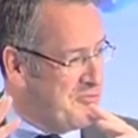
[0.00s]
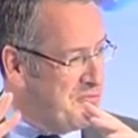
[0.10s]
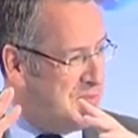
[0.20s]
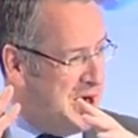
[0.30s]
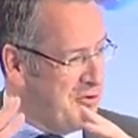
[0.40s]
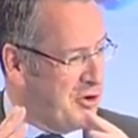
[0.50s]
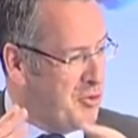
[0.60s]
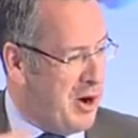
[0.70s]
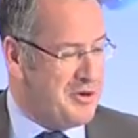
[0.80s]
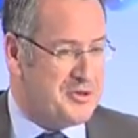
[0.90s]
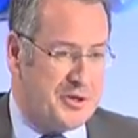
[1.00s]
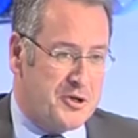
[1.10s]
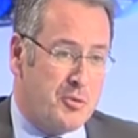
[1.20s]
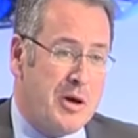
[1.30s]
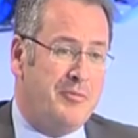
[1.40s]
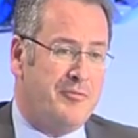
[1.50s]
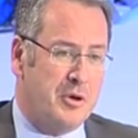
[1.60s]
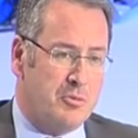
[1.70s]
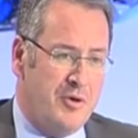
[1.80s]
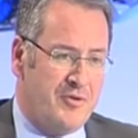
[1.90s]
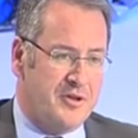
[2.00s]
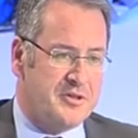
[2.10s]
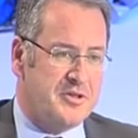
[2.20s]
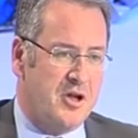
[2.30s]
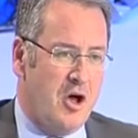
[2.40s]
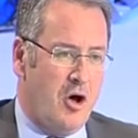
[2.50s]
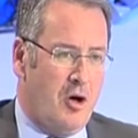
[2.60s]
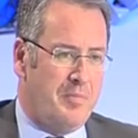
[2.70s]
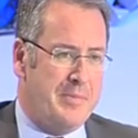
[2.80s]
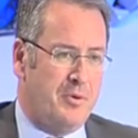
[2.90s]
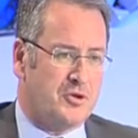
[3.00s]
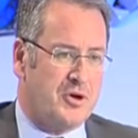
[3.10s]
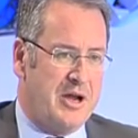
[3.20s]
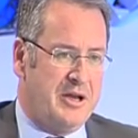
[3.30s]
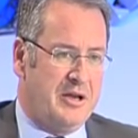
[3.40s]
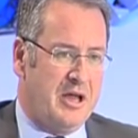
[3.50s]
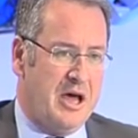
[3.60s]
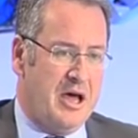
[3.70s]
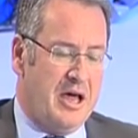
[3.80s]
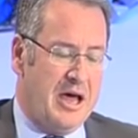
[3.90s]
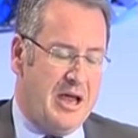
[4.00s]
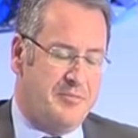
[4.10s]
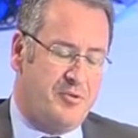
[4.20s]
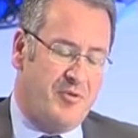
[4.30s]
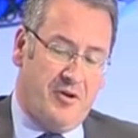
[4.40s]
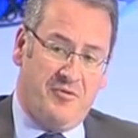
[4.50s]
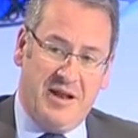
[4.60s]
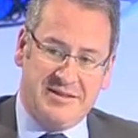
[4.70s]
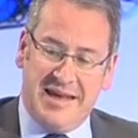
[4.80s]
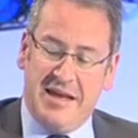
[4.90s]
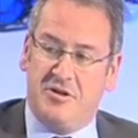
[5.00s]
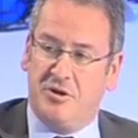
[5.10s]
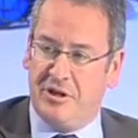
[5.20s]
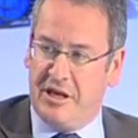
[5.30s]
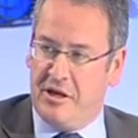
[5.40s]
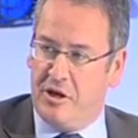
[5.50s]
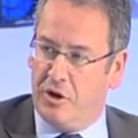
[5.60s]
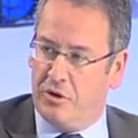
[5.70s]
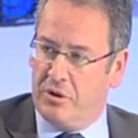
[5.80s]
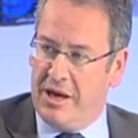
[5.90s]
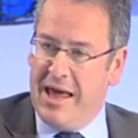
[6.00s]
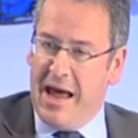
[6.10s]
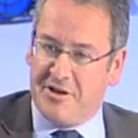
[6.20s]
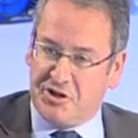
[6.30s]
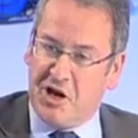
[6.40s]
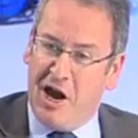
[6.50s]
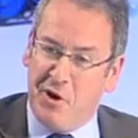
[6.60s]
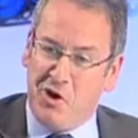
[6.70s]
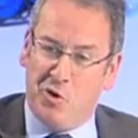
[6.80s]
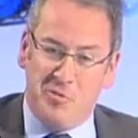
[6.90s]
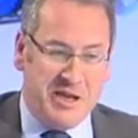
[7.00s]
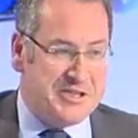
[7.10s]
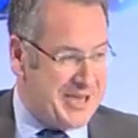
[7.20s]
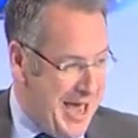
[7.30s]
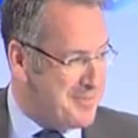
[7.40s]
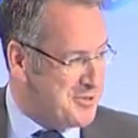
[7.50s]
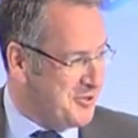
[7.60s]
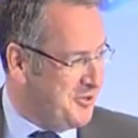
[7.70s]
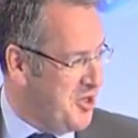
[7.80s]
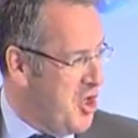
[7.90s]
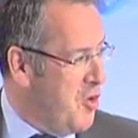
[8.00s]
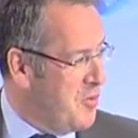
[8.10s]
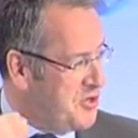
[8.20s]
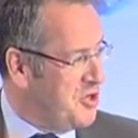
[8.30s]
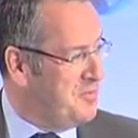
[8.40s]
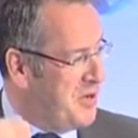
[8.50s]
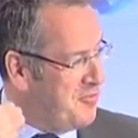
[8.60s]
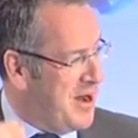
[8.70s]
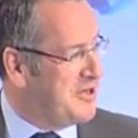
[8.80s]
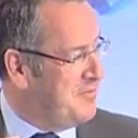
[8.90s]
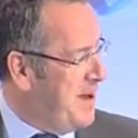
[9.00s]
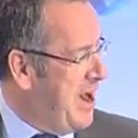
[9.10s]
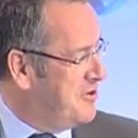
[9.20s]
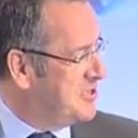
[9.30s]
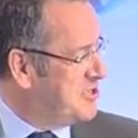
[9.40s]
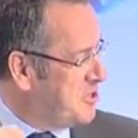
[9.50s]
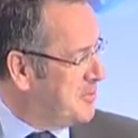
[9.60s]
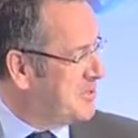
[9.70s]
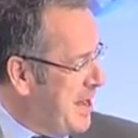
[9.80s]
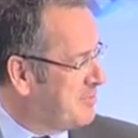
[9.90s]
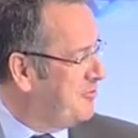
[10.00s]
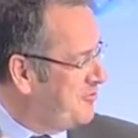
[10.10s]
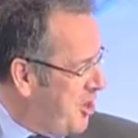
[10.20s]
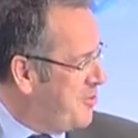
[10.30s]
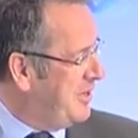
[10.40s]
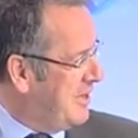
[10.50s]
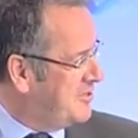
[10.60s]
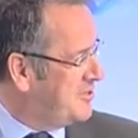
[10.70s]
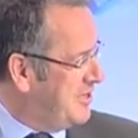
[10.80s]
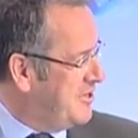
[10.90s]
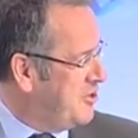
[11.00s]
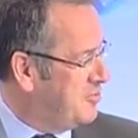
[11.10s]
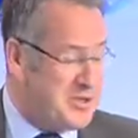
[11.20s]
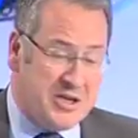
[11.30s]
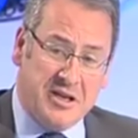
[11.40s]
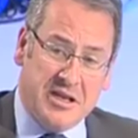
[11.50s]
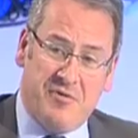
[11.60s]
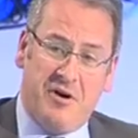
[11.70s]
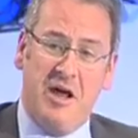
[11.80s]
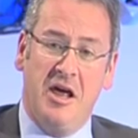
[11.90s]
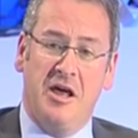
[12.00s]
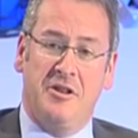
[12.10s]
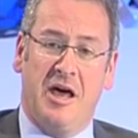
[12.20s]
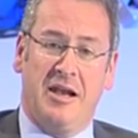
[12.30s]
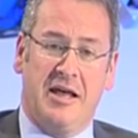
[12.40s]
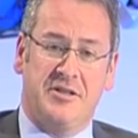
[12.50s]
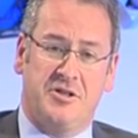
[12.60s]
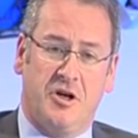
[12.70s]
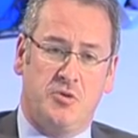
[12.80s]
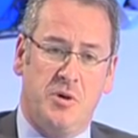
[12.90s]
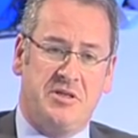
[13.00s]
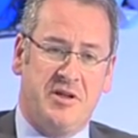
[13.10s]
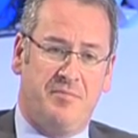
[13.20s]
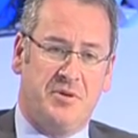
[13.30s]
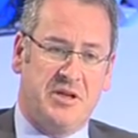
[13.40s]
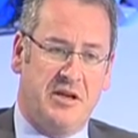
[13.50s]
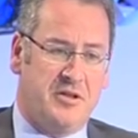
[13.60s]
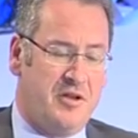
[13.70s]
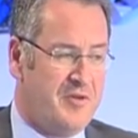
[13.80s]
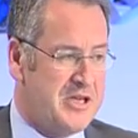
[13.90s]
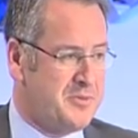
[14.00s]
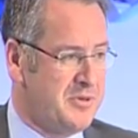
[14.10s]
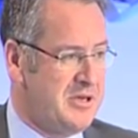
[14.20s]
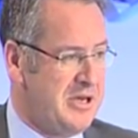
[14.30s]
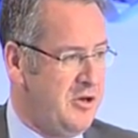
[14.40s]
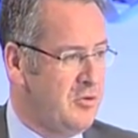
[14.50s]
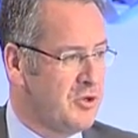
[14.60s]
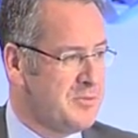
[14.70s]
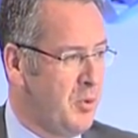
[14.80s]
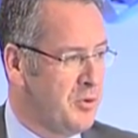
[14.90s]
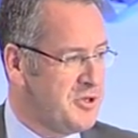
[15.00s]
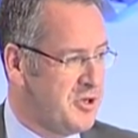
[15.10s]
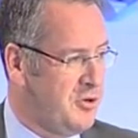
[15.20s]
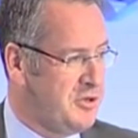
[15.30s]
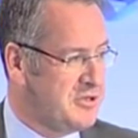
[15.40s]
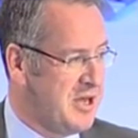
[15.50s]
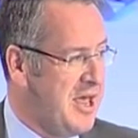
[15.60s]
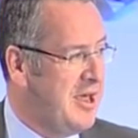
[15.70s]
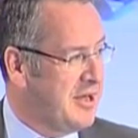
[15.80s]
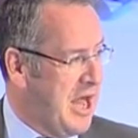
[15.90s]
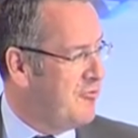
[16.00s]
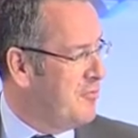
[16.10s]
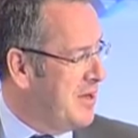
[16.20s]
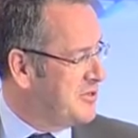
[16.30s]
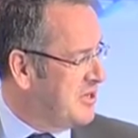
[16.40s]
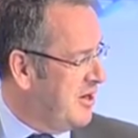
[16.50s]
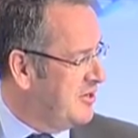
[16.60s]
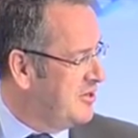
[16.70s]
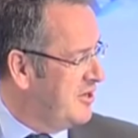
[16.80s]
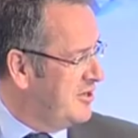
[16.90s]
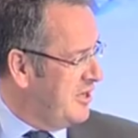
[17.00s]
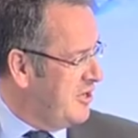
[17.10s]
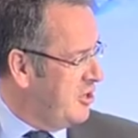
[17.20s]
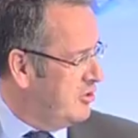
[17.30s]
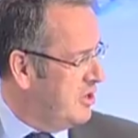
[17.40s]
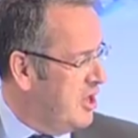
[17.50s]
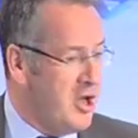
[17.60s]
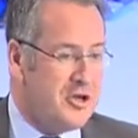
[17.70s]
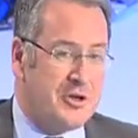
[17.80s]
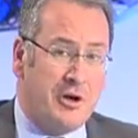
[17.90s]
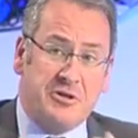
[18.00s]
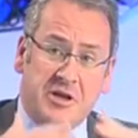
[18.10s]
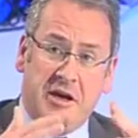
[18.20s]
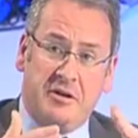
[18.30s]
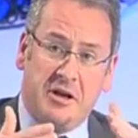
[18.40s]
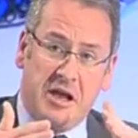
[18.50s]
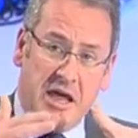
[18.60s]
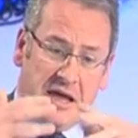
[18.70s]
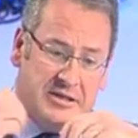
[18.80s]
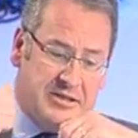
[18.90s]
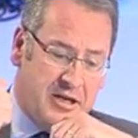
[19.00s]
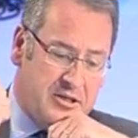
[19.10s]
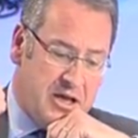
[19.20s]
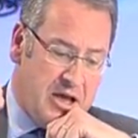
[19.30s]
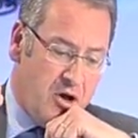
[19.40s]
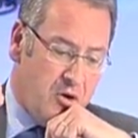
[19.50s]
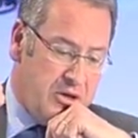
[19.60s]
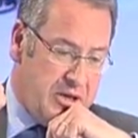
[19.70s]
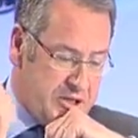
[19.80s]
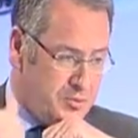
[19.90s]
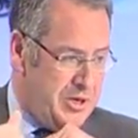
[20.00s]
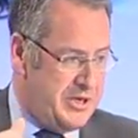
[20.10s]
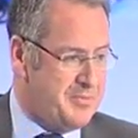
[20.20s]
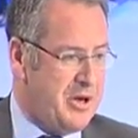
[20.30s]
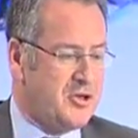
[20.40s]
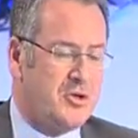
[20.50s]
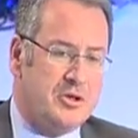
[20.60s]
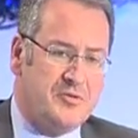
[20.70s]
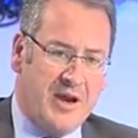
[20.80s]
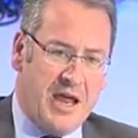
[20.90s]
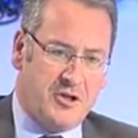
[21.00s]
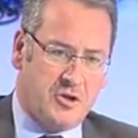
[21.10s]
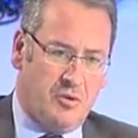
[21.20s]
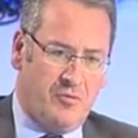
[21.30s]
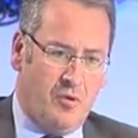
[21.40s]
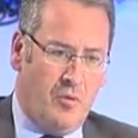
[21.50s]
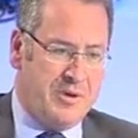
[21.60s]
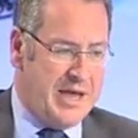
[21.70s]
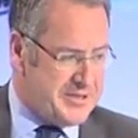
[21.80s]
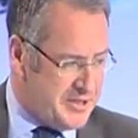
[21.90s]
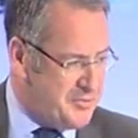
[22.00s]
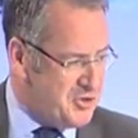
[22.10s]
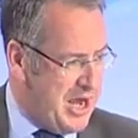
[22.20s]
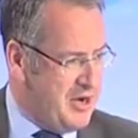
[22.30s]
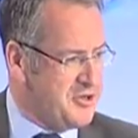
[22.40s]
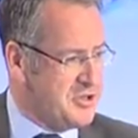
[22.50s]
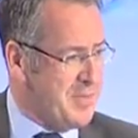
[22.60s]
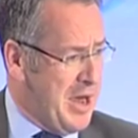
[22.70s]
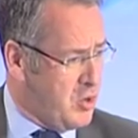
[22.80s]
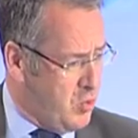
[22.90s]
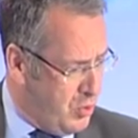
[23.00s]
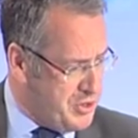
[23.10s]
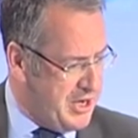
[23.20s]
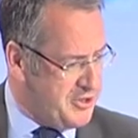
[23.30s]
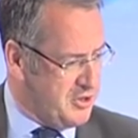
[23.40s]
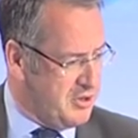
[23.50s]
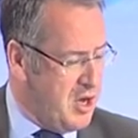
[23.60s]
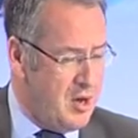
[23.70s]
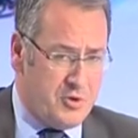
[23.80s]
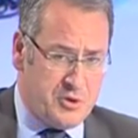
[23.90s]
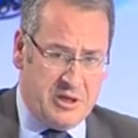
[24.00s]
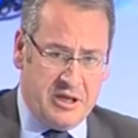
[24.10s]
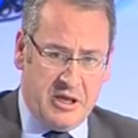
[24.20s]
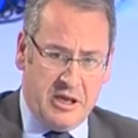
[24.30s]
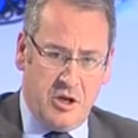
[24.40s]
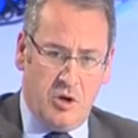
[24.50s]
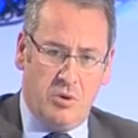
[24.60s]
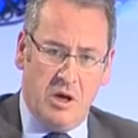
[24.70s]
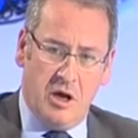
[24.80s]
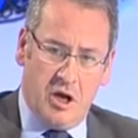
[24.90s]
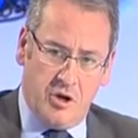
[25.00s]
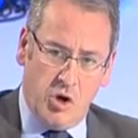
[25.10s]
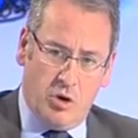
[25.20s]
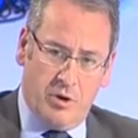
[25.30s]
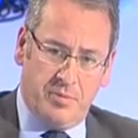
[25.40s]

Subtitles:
by requiring strict equivalence on people trading and providing finance into the EU. At a time when Europe needs capital, we shouldn't be erecting barriers that stops capital flowing into the EU, particularly given that last year 27% of the investment in EU cross-border securities came from outside the EU. So I'd say is that yes, we need to make sure there's financial reform. Yes, there's some challenges about coordination between the EU and Europe,